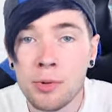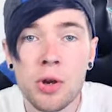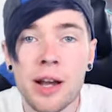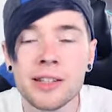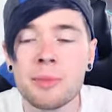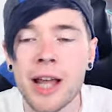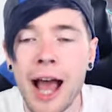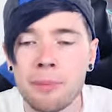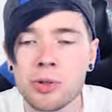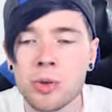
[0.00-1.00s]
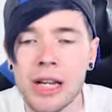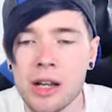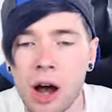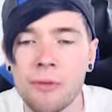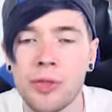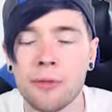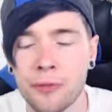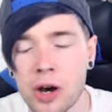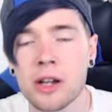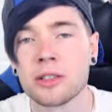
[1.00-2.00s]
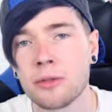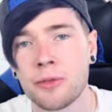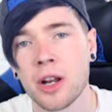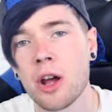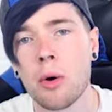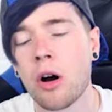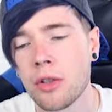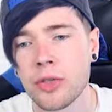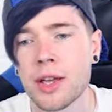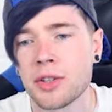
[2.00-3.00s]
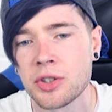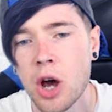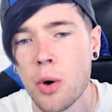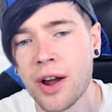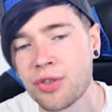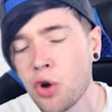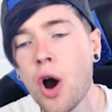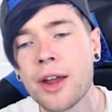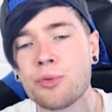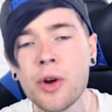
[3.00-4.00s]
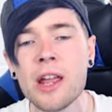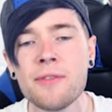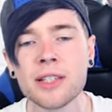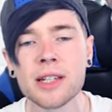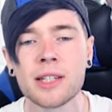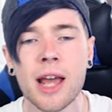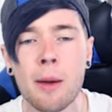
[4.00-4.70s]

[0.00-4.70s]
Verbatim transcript: But you guys seem to absolutely love the first video on this, so I thought I'd revisit it.